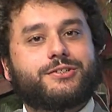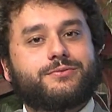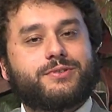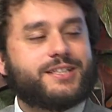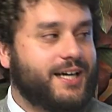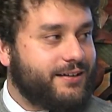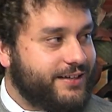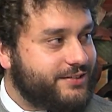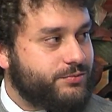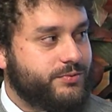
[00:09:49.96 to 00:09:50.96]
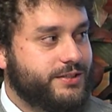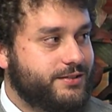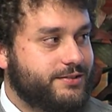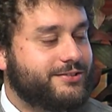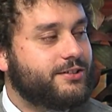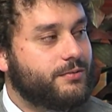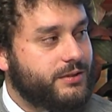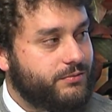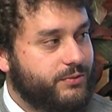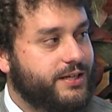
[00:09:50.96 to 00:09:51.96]
really kind of lets Willis
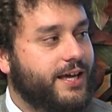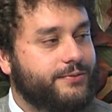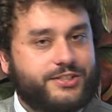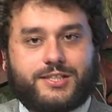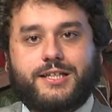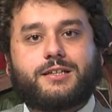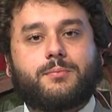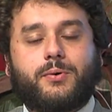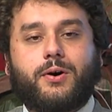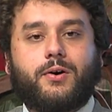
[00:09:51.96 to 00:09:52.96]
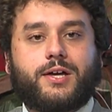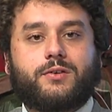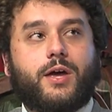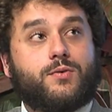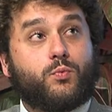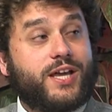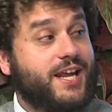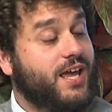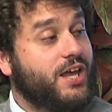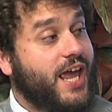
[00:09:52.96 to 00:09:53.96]
determine when Henry's going to get the ball and when
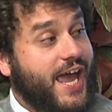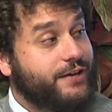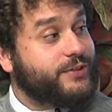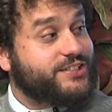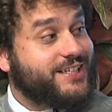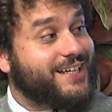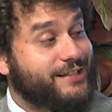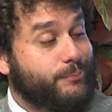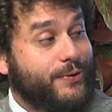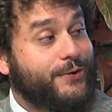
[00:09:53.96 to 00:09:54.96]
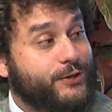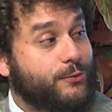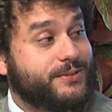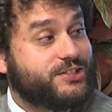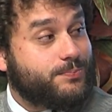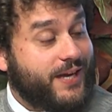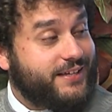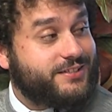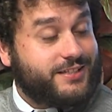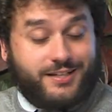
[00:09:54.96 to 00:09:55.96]
Henry's going to get the ball in open
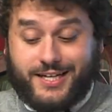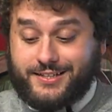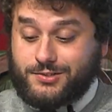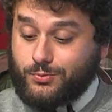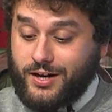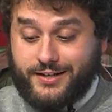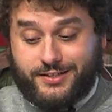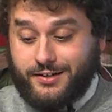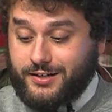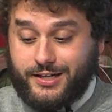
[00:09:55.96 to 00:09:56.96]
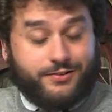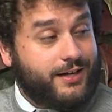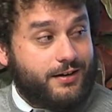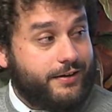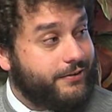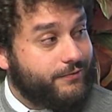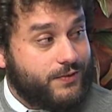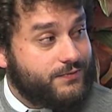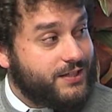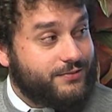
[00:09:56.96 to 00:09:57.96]
space. And that's why Derrick Henry had
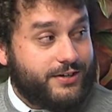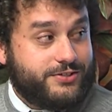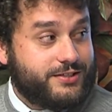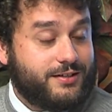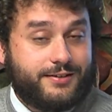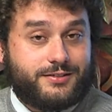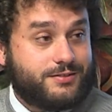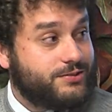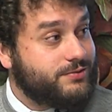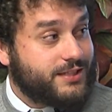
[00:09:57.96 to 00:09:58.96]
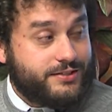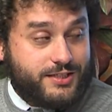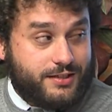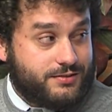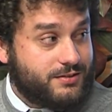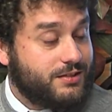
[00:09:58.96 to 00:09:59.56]
115 rushing yards and 2 touchdowns.